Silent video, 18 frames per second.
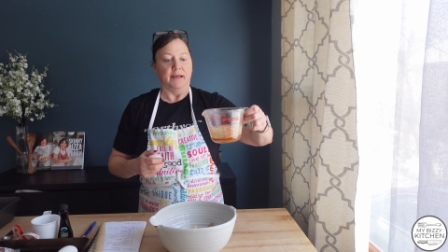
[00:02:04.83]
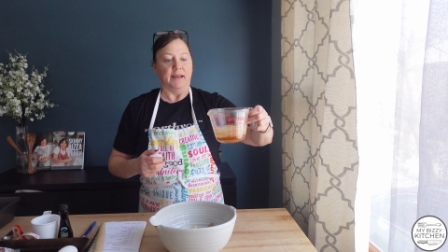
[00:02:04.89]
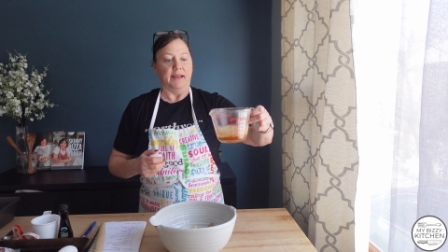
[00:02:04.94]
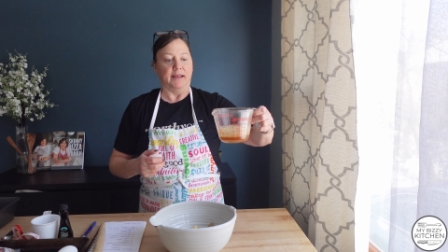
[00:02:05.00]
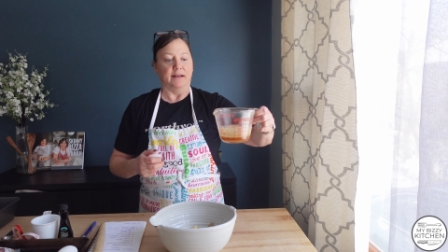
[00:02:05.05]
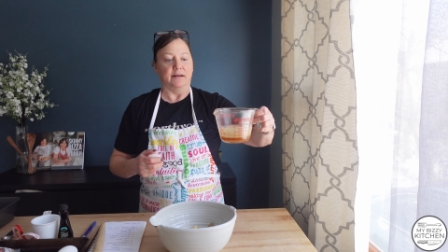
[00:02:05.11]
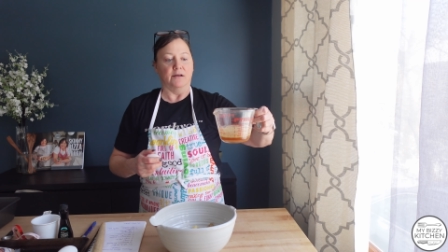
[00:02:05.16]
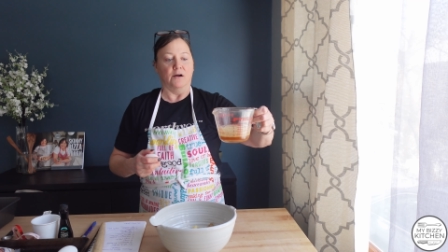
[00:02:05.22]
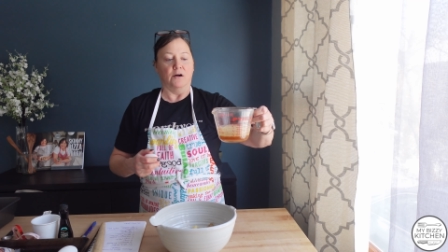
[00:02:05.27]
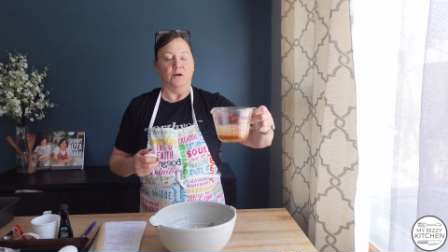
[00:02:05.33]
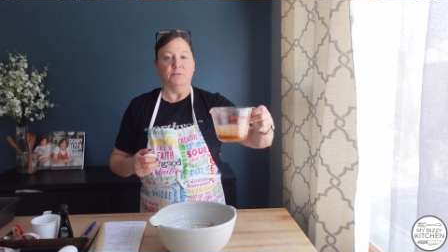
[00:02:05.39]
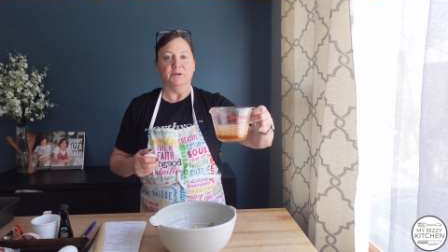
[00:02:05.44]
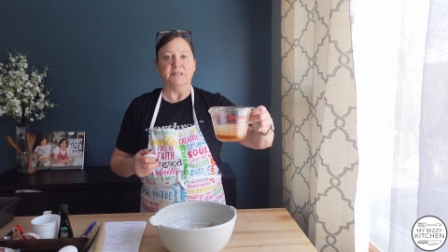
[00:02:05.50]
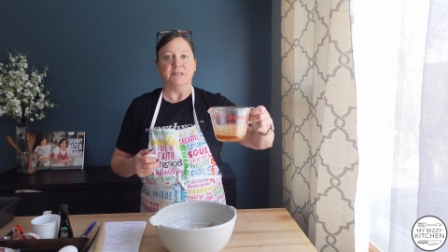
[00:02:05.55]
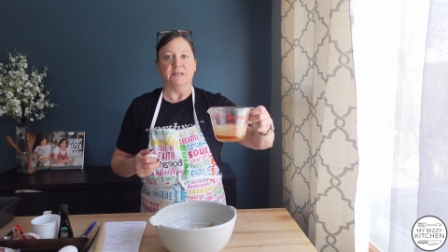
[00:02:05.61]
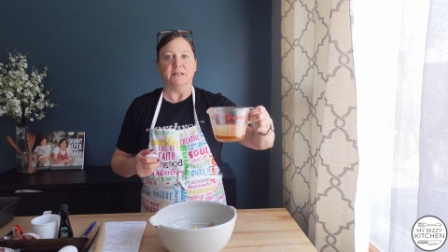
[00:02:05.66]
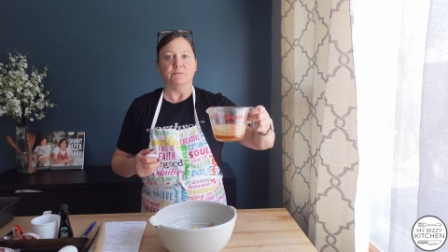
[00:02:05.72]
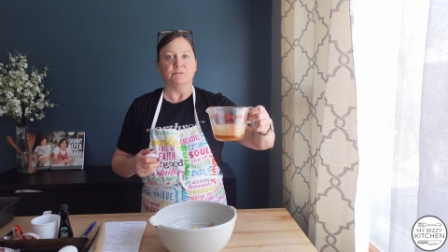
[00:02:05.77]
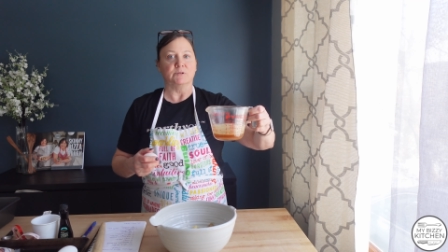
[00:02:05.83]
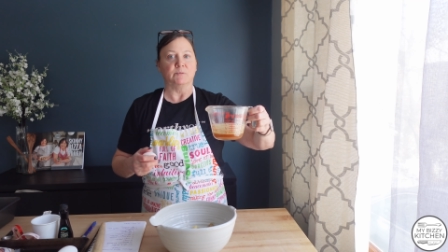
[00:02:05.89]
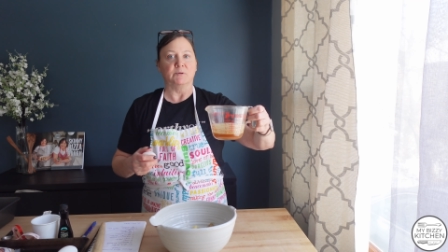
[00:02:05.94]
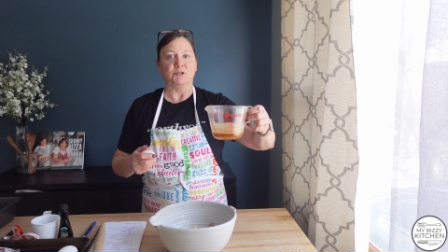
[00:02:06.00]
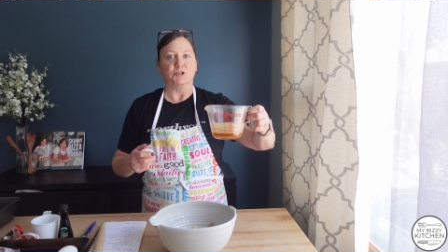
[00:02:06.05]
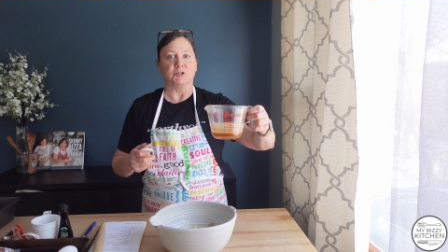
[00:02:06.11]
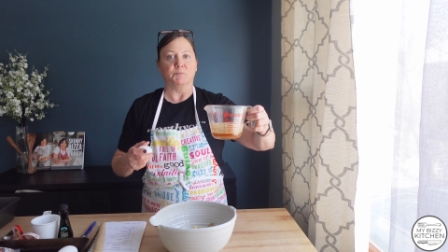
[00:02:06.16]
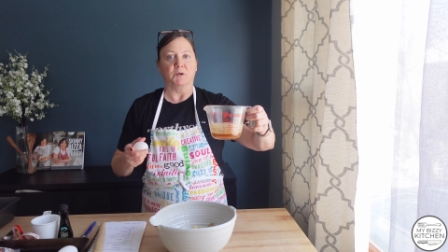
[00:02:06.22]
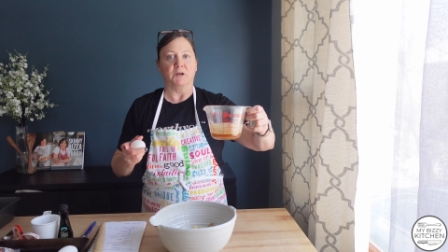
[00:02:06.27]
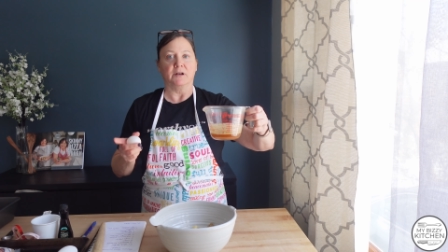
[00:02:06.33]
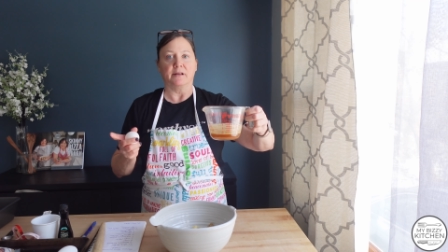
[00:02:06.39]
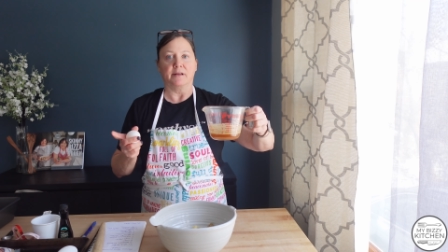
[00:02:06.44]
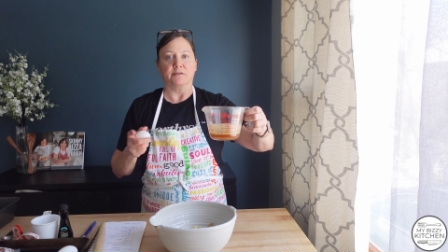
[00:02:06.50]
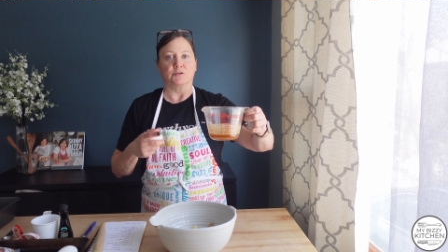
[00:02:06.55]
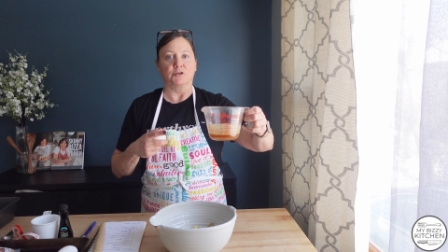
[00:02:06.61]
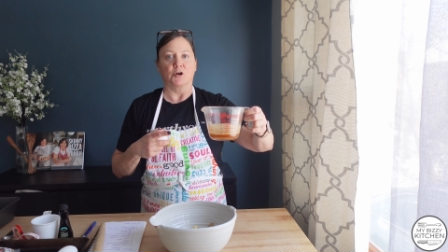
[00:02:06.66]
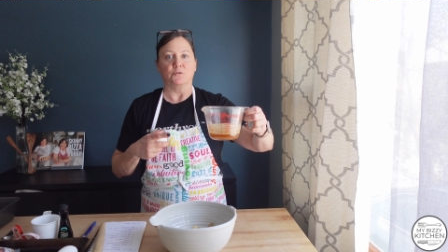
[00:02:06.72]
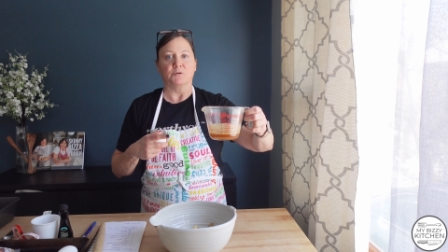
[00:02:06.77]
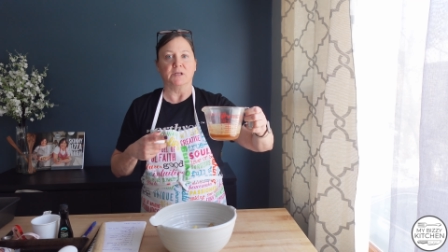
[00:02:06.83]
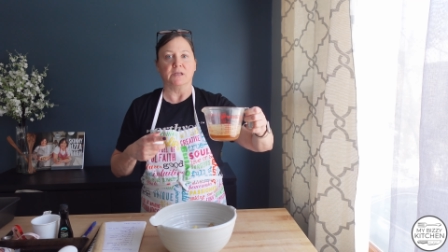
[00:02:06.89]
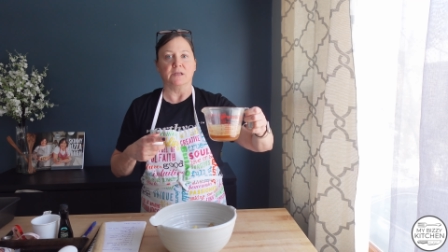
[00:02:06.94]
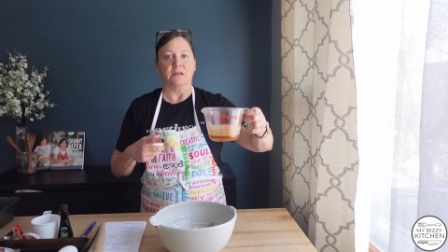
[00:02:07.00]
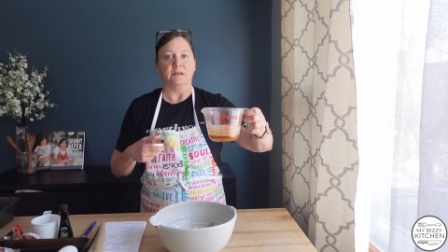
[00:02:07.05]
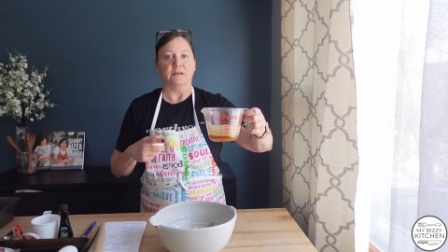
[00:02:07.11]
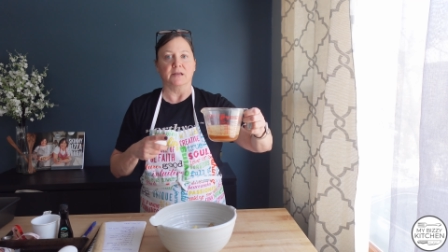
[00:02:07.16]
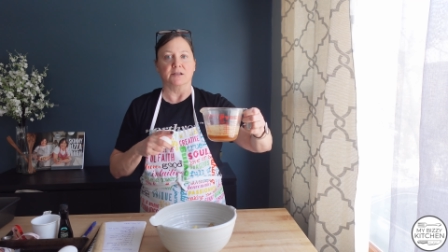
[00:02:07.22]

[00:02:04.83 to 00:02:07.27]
and all we did was we just put it on a low heat